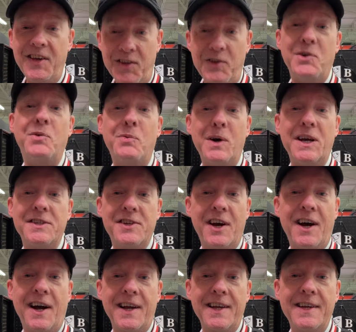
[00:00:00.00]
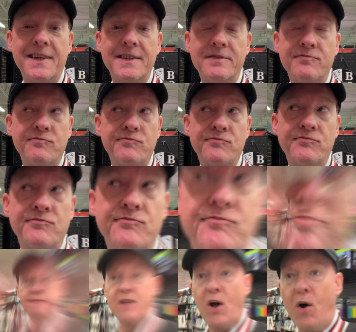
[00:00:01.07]
You wish, Huck.
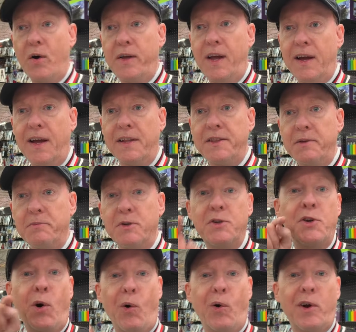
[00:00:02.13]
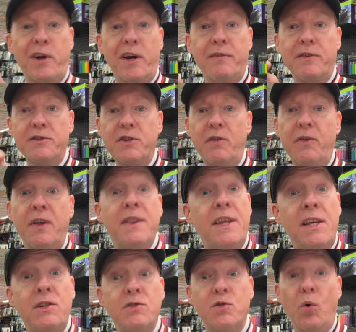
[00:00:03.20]
Oh yeah, got them door covers over.
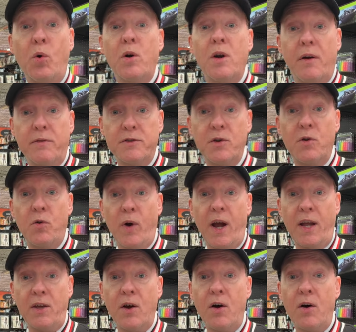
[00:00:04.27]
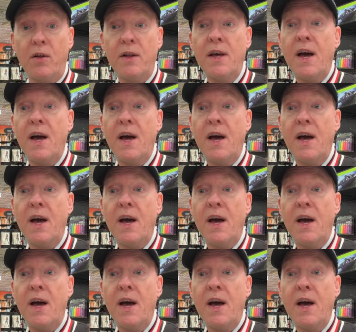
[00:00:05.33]
These door covers are great, y'all.